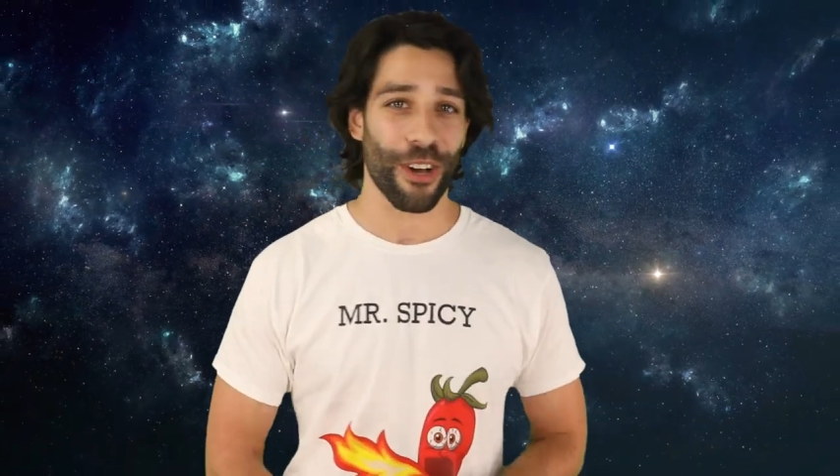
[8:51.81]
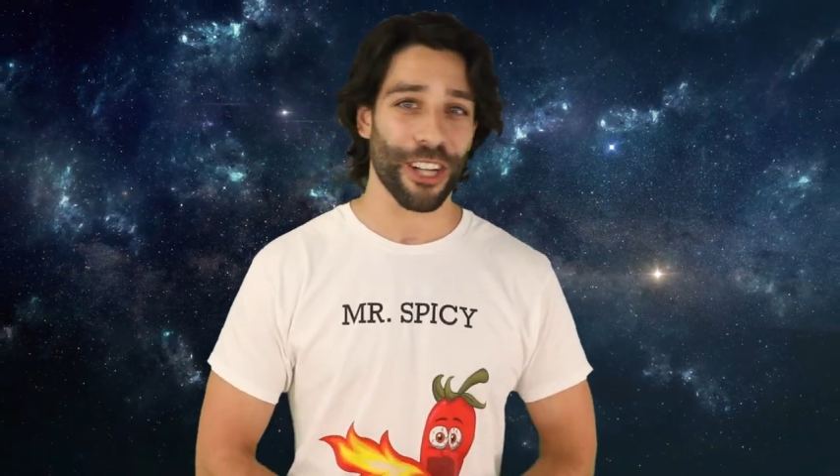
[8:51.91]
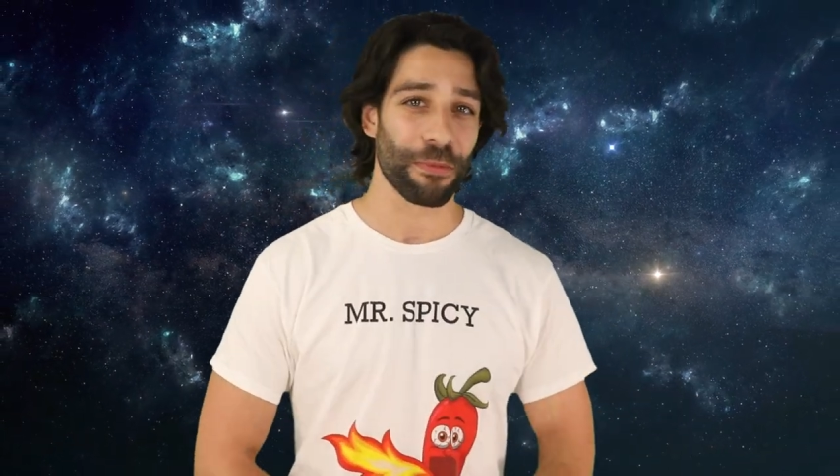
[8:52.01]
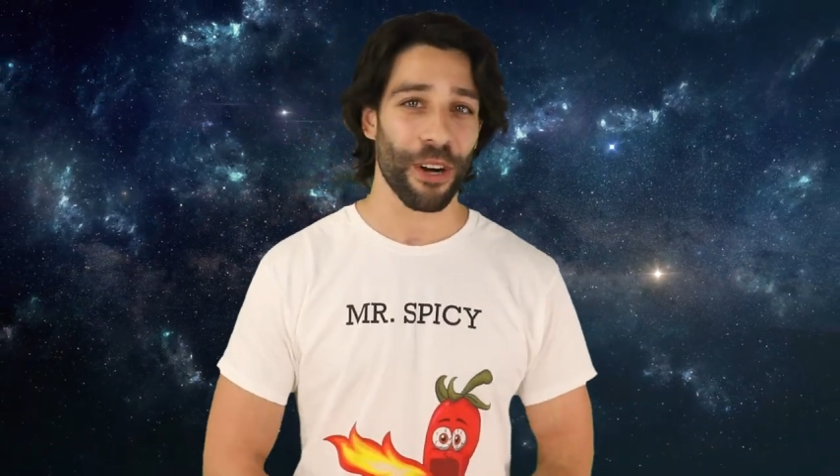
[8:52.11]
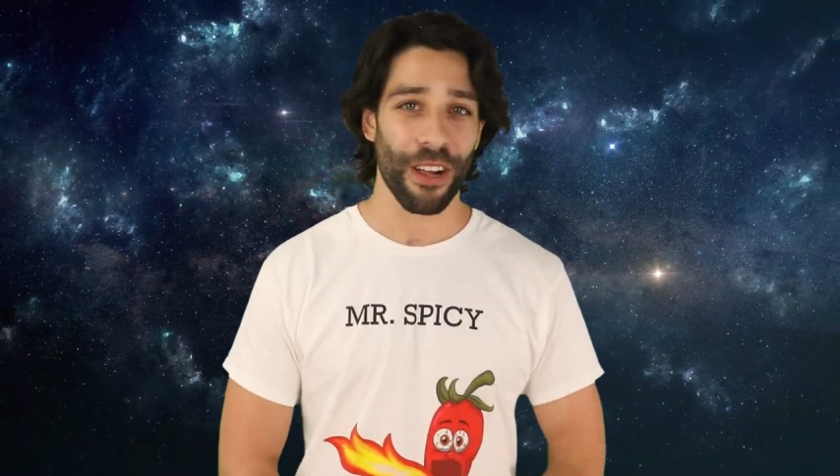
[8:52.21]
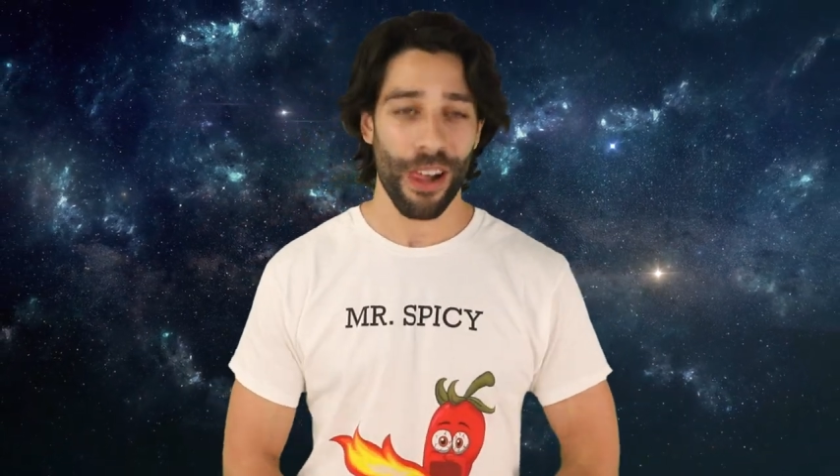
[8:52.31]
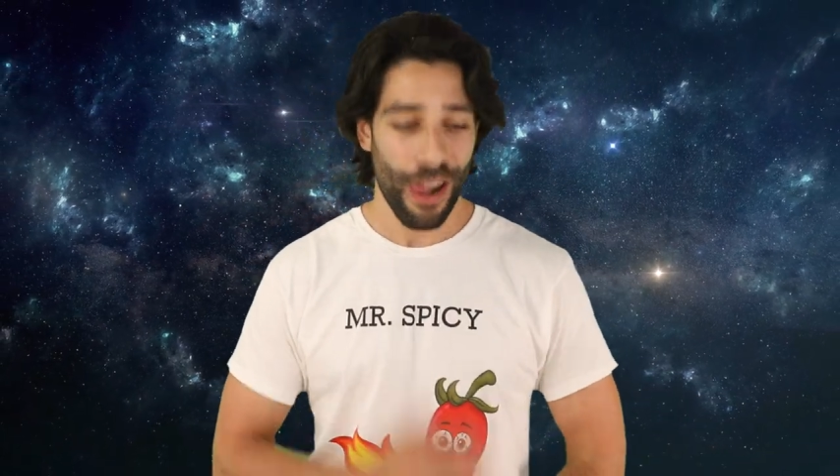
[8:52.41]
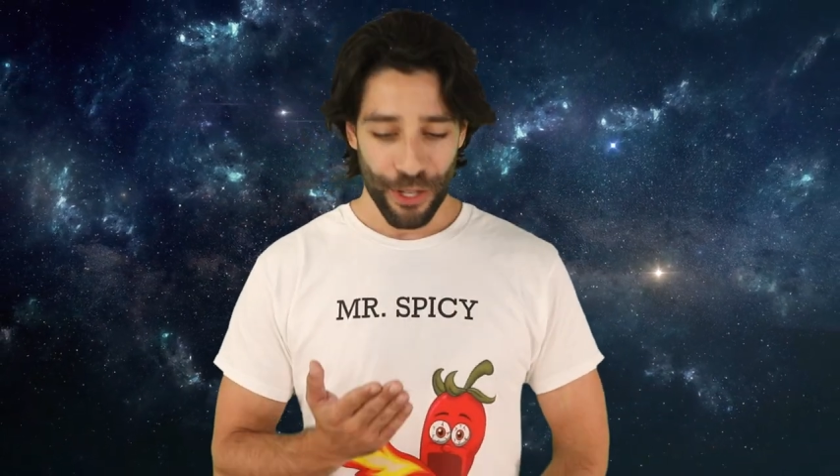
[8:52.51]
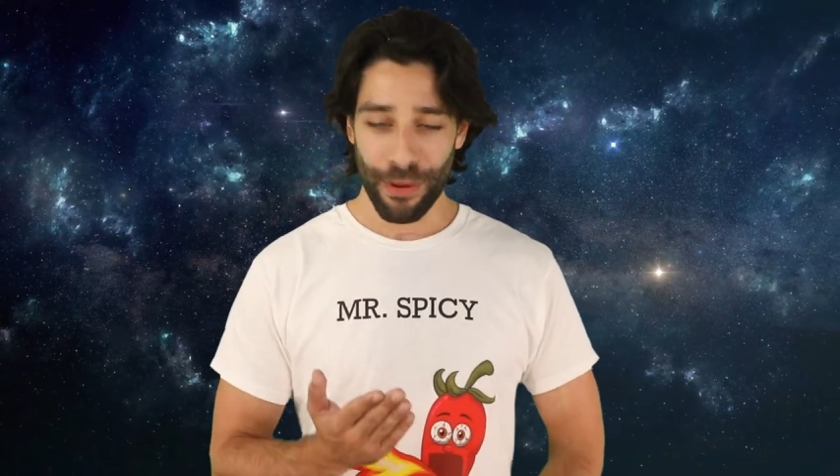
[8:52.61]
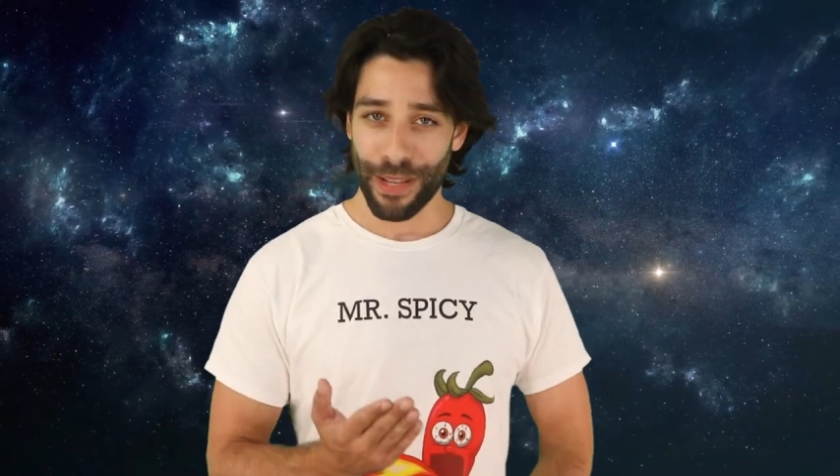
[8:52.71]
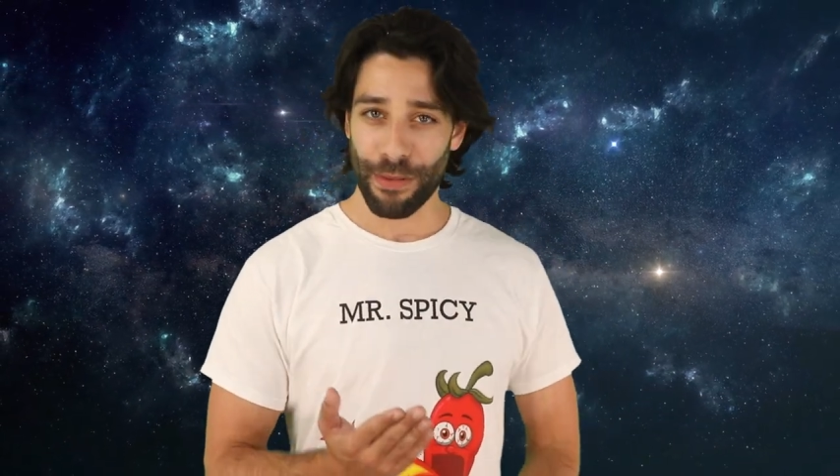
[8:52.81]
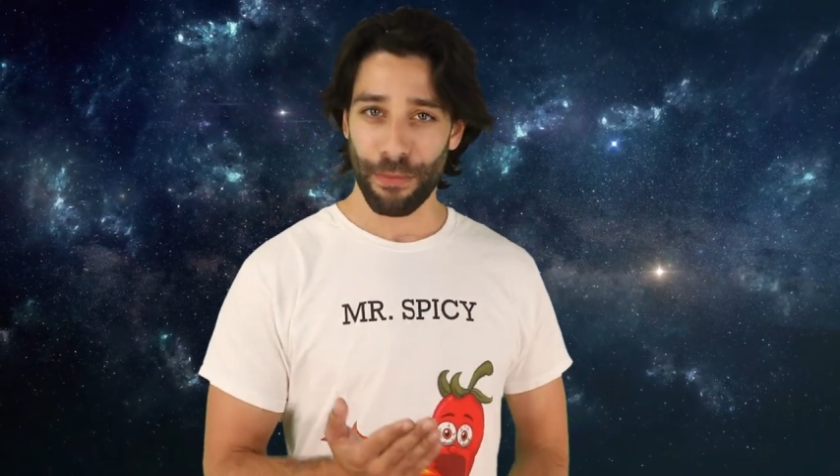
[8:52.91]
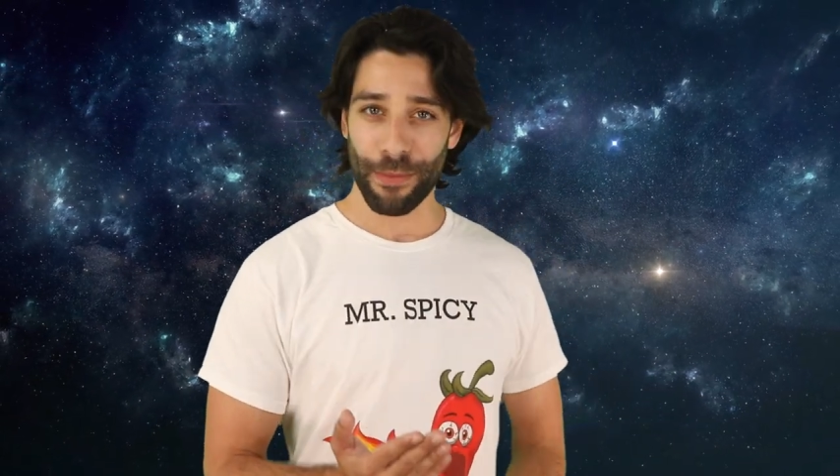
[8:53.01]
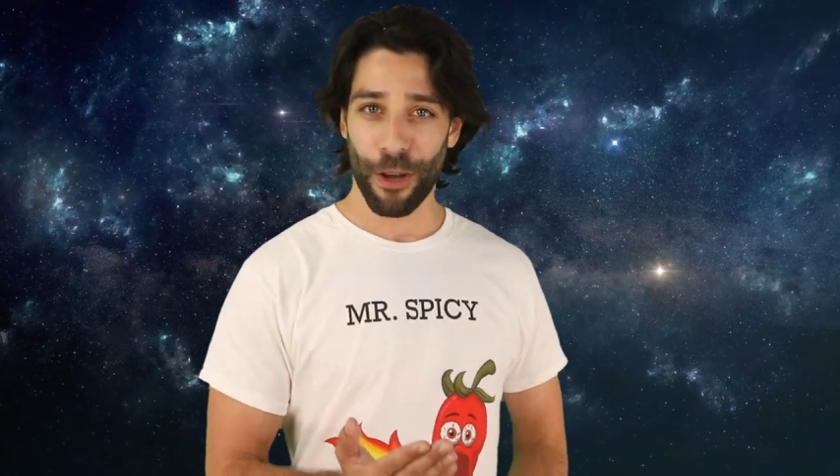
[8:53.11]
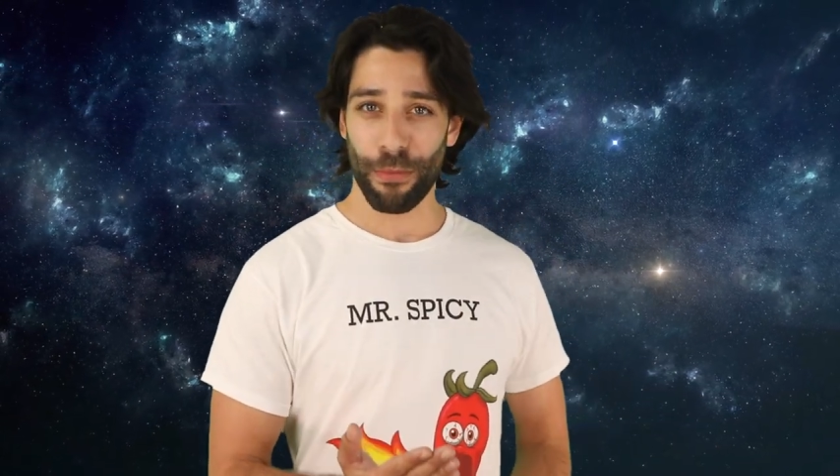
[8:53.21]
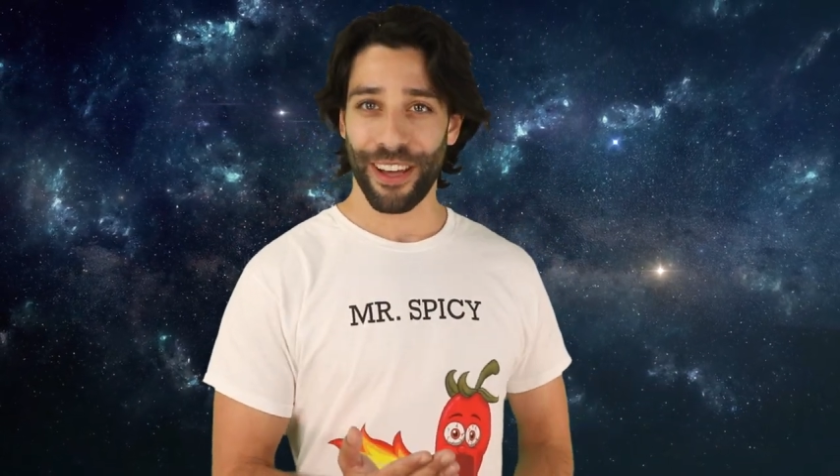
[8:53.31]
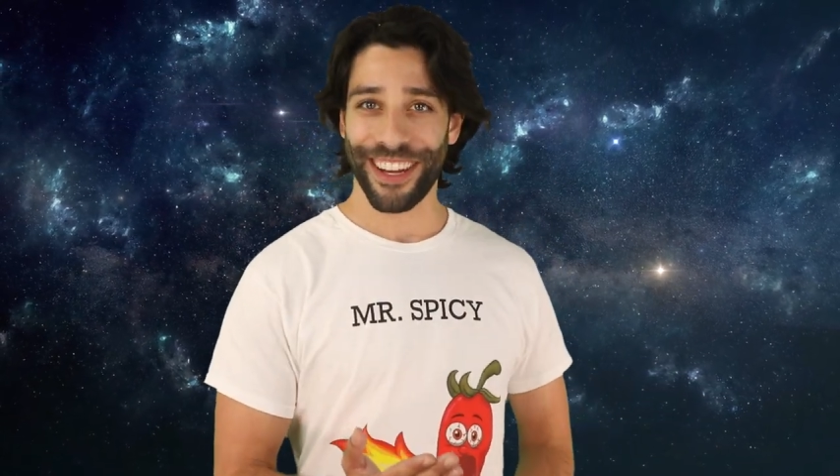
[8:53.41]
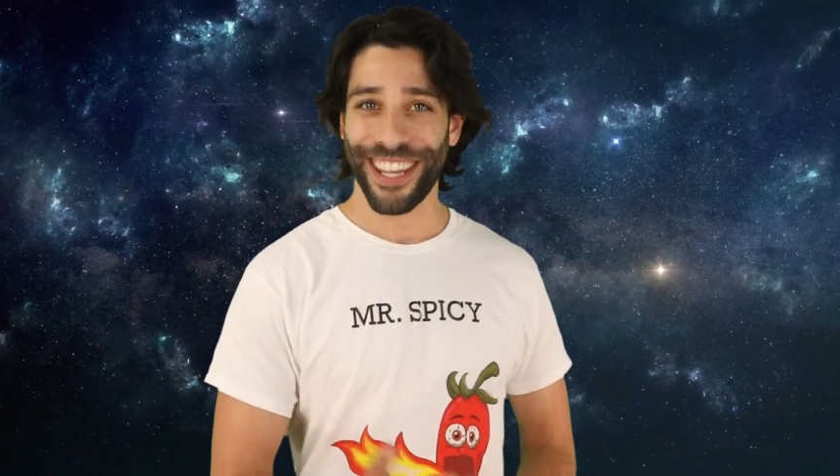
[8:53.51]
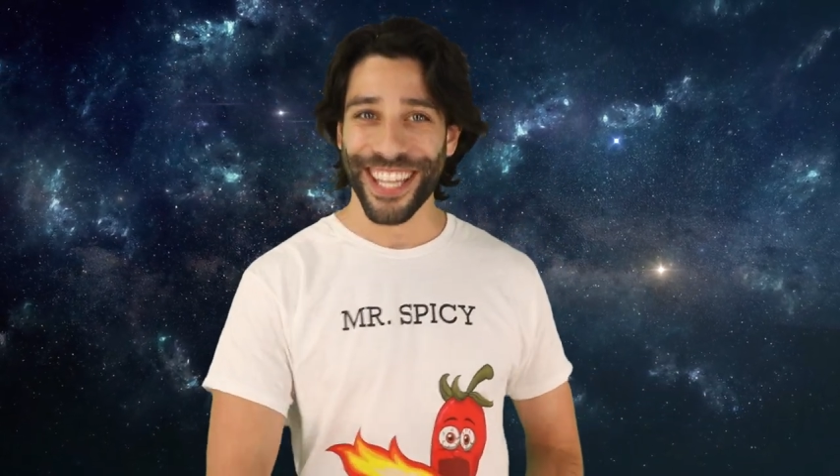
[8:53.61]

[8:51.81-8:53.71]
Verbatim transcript: Dodgeball. Nobody makes me bleed my own blood.